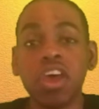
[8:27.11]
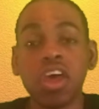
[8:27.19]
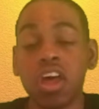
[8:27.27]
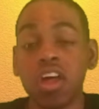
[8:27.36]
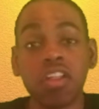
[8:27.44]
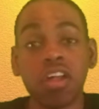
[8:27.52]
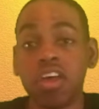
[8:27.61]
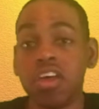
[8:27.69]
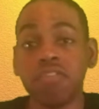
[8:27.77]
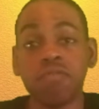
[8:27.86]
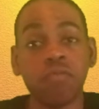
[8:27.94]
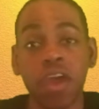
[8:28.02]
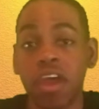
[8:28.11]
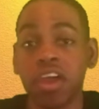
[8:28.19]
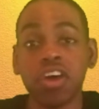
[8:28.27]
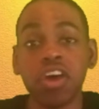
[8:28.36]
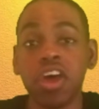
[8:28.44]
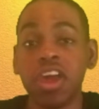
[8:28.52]
It's very
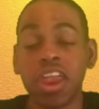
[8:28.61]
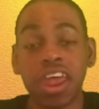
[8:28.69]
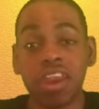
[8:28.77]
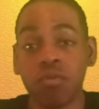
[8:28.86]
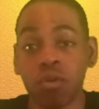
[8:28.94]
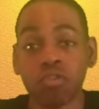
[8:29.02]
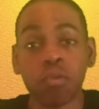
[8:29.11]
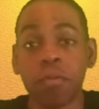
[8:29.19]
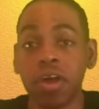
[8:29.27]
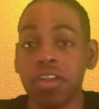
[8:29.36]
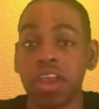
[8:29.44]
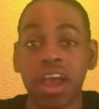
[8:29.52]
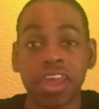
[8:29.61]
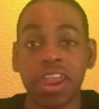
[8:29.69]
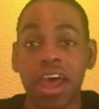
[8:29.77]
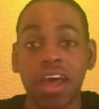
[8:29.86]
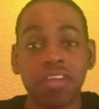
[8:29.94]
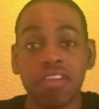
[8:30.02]
good. And the Russo brothers knock it out.